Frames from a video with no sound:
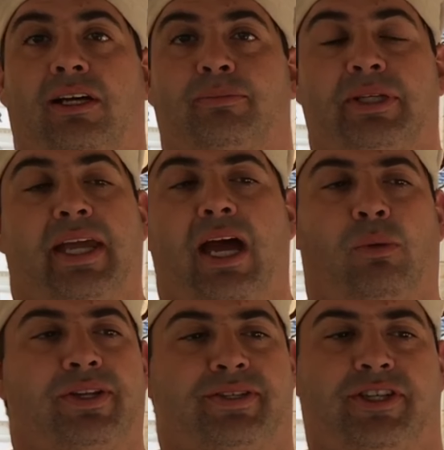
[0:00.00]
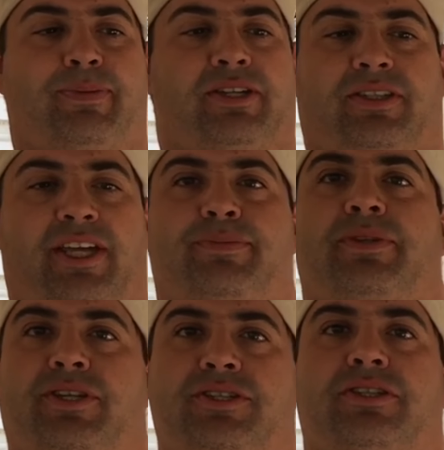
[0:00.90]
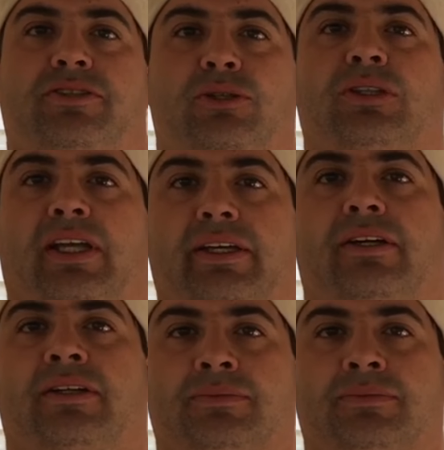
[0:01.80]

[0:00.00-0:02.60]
But yeah, it wasn't a specialized position until later.